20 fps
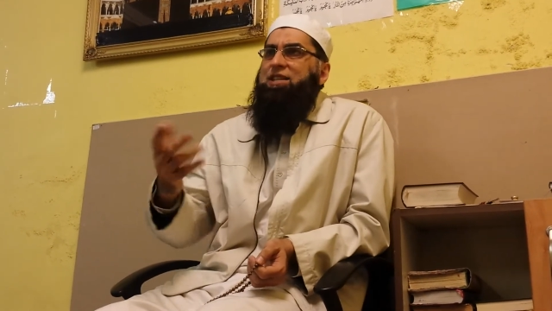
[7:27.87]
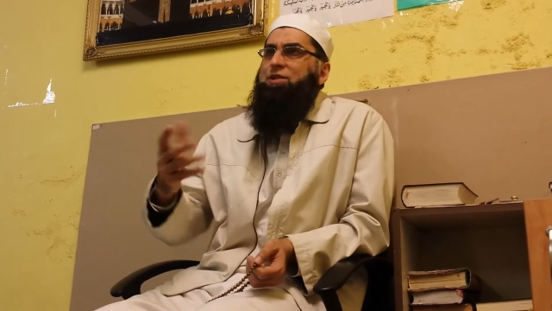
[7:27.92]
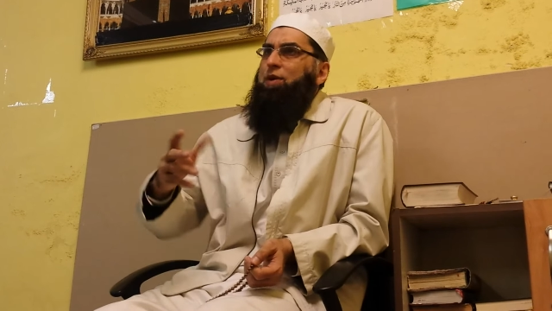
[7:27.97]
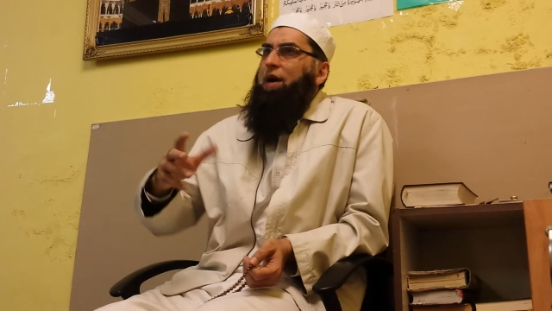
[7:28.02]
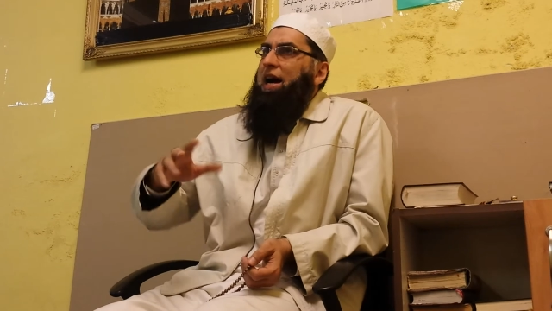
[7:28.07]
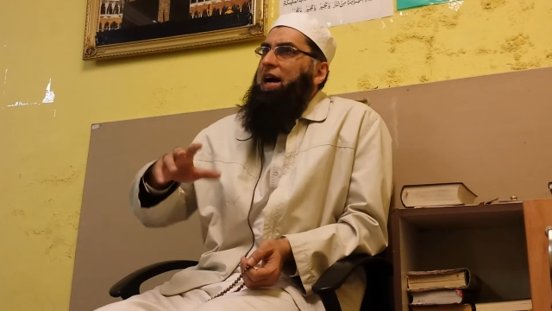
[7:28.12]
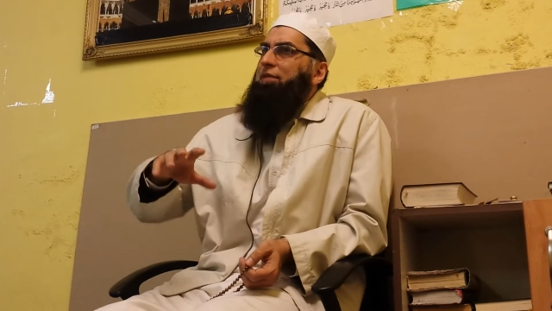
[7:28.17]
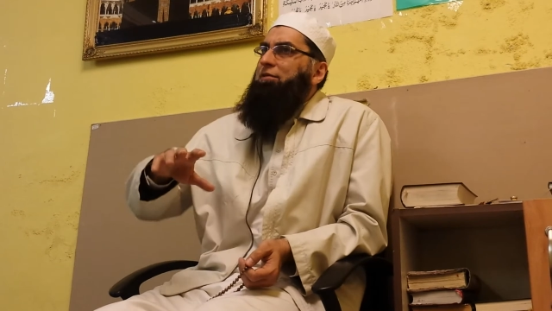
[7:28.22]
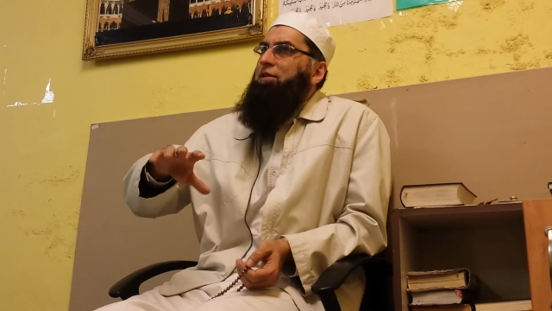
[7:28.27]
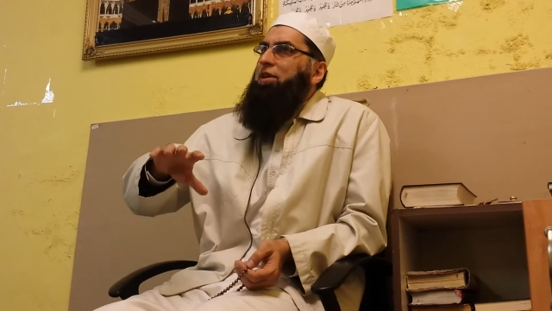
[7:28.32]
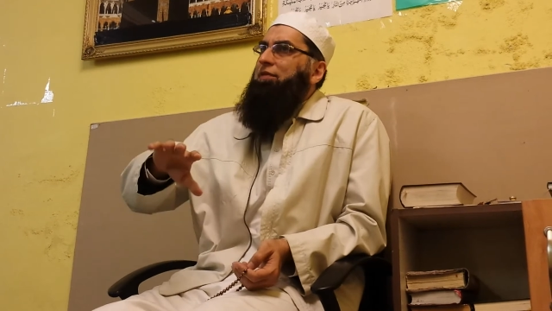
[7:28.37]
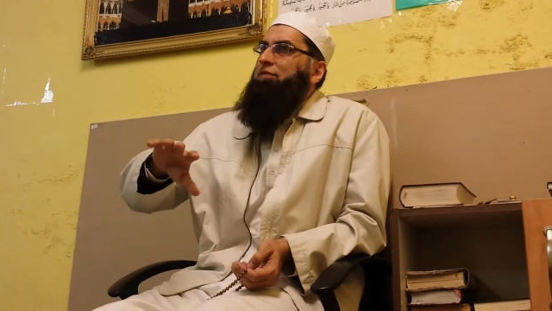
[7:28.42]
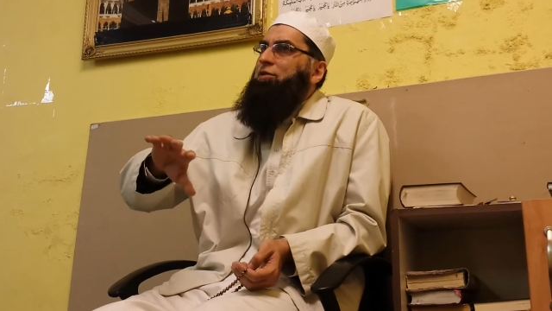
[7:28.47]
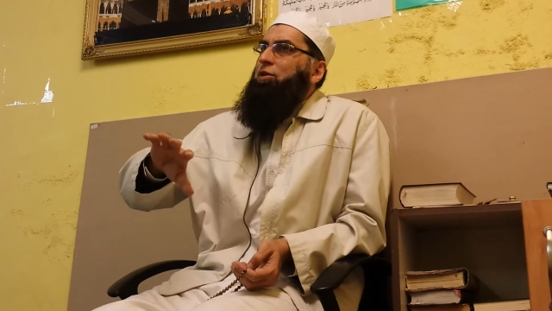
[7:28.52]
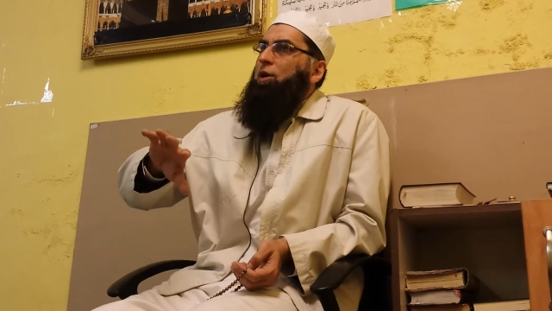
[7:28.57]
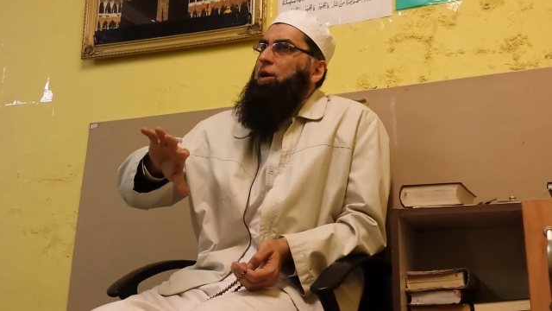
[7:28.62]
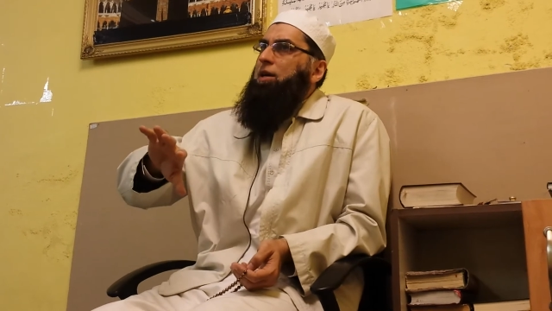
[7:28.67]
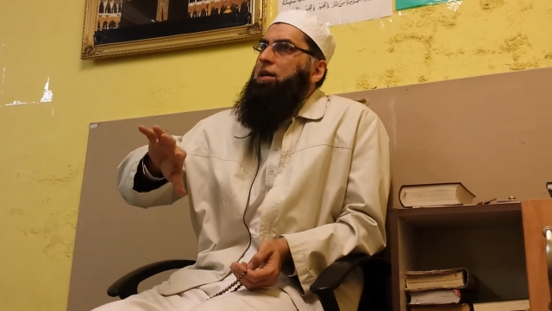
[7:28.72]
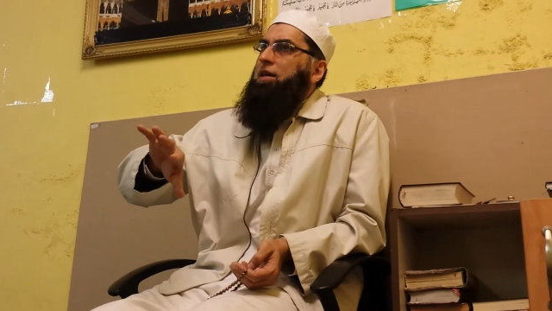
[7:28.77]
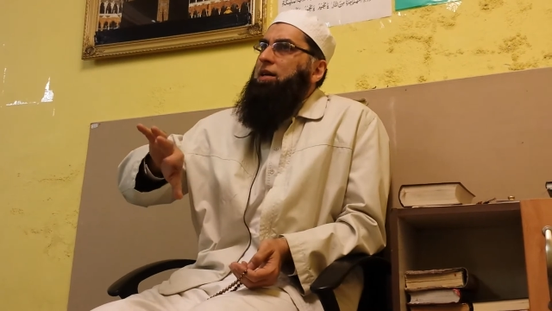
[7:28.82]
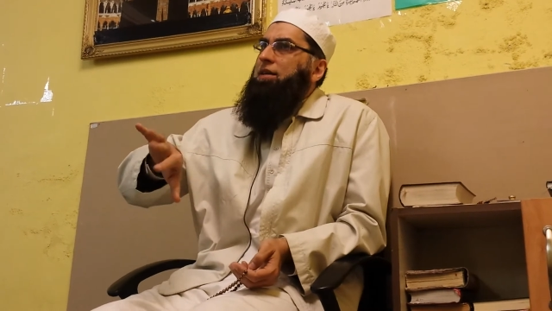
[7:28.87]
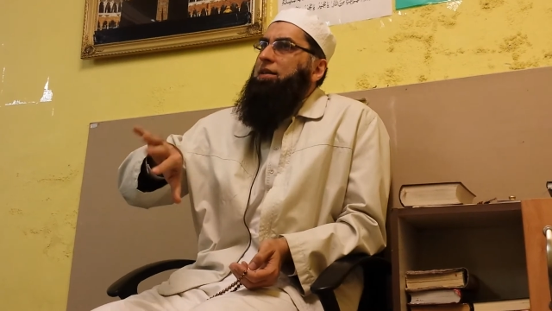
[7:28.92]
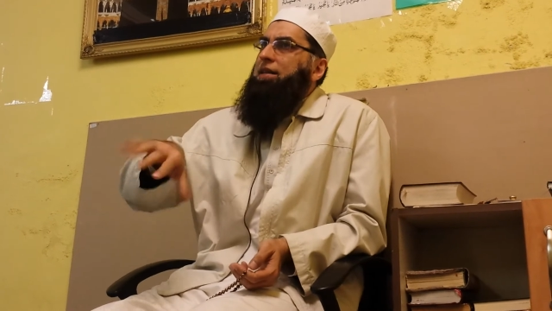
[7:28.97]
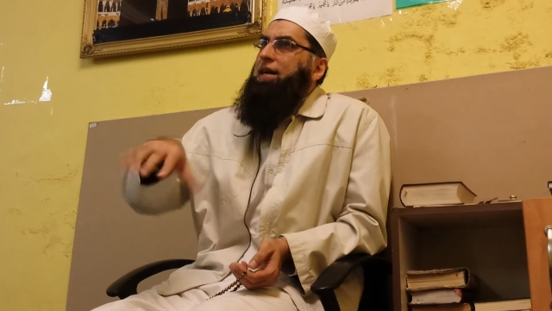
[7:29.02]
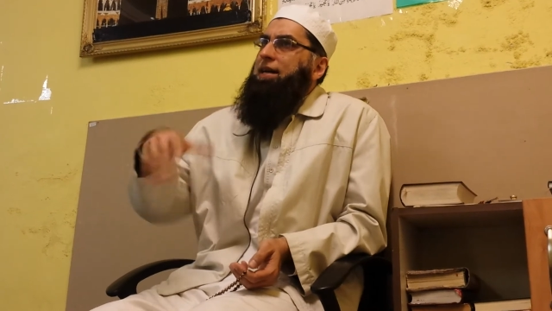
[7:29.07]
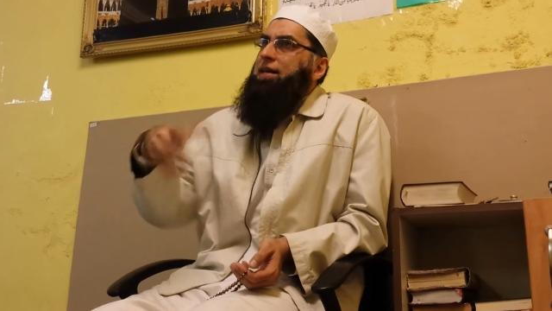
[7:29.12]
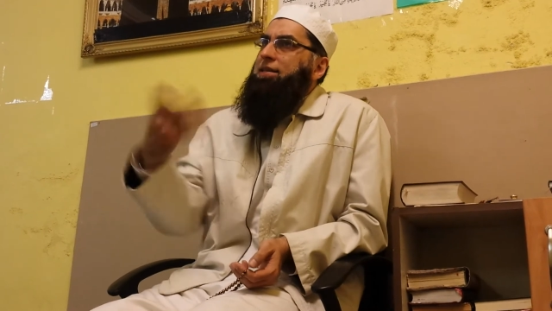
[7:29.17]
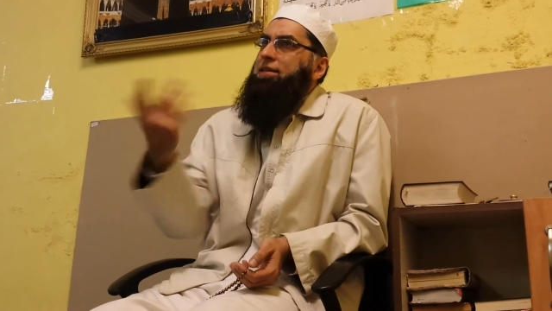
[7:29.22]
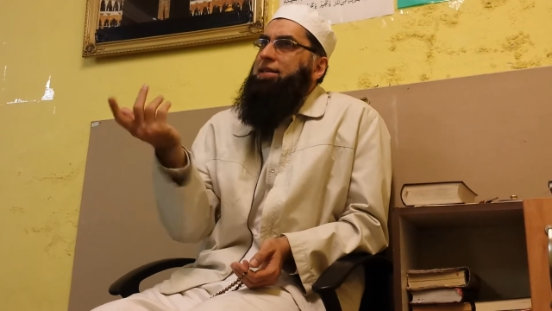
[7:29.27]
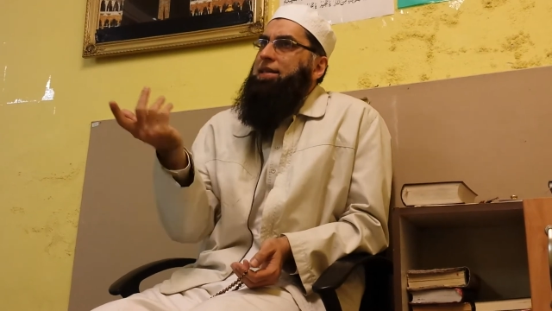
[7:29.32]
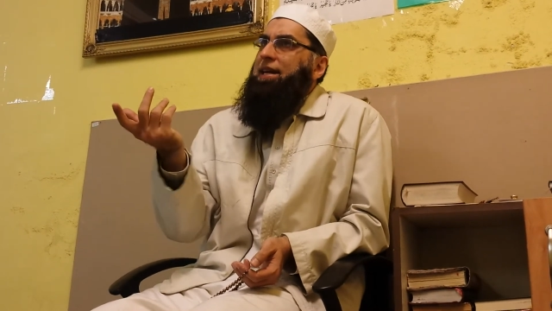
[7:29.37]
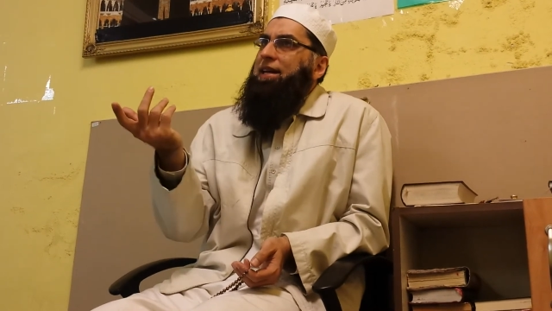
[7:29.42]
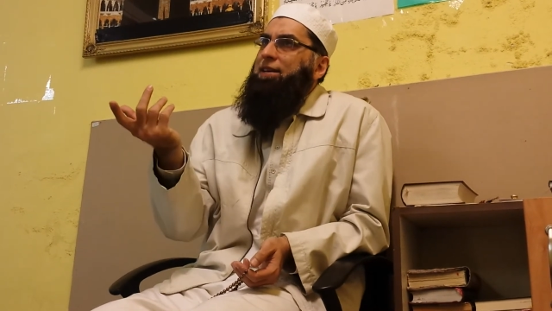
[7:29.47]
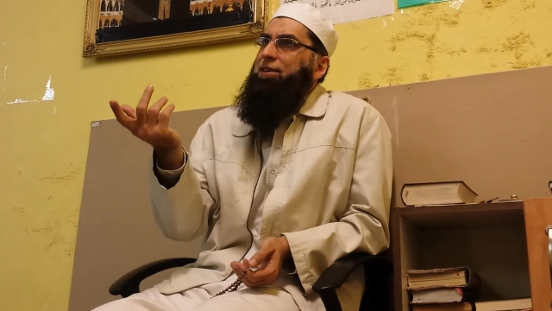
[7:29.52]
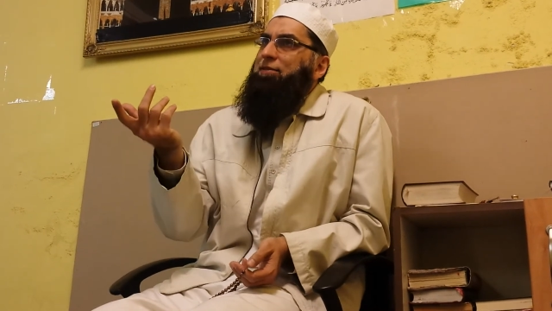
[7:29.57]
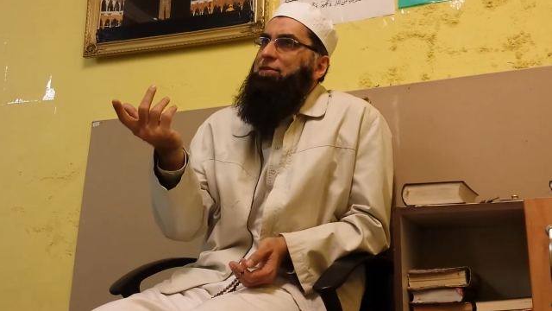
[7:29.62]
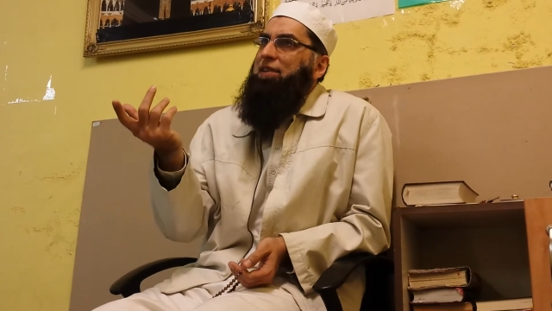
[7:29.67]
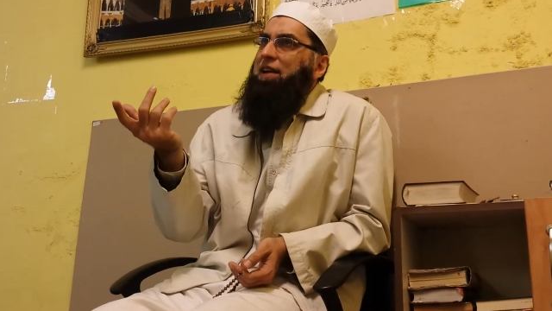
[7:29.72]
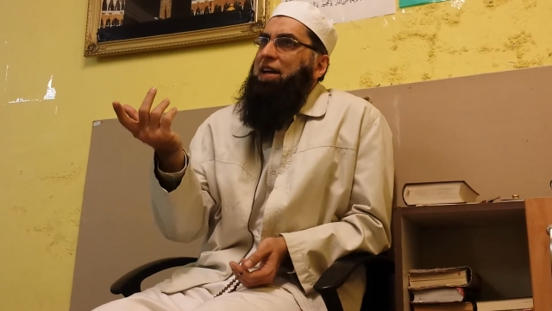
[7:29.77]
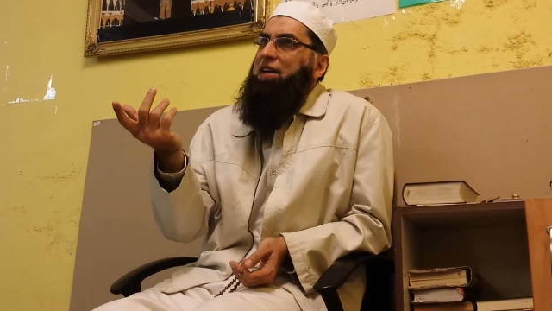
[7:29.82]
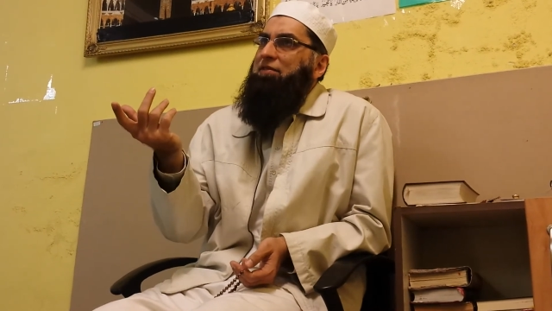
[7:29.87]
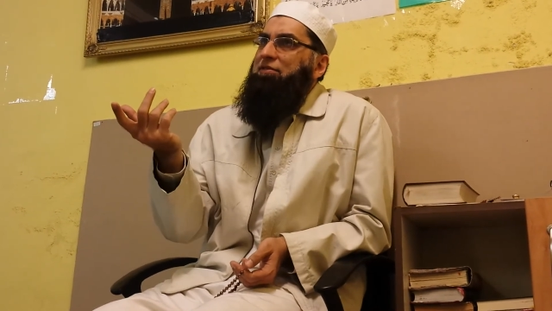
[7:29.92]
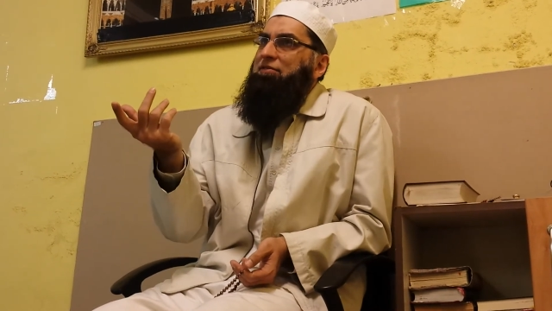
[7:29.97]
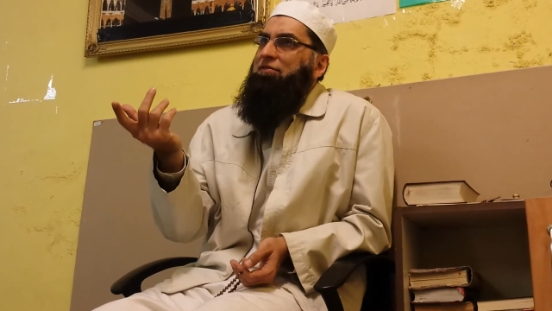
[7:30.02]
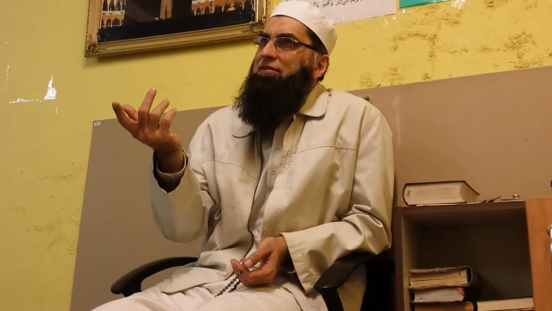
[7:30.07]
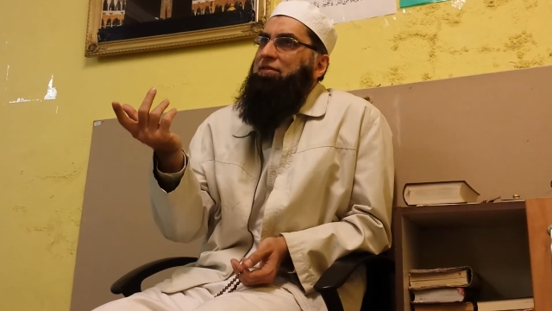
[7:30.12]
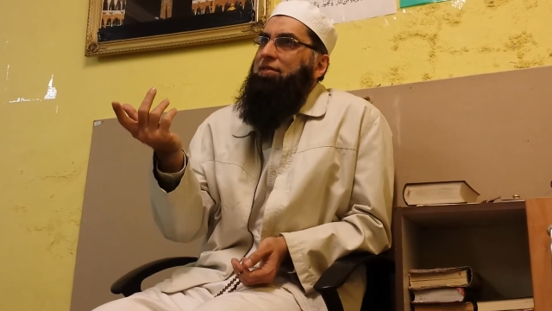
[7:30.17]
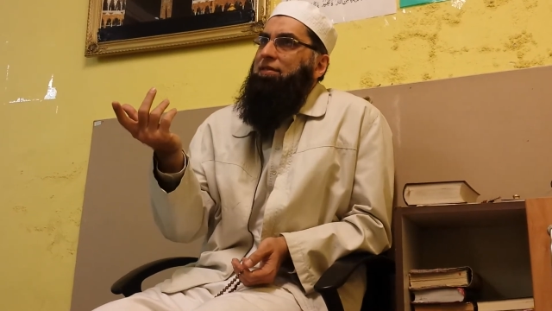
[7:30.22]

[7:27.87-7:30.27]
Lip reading: So I would have thought that is the end of life.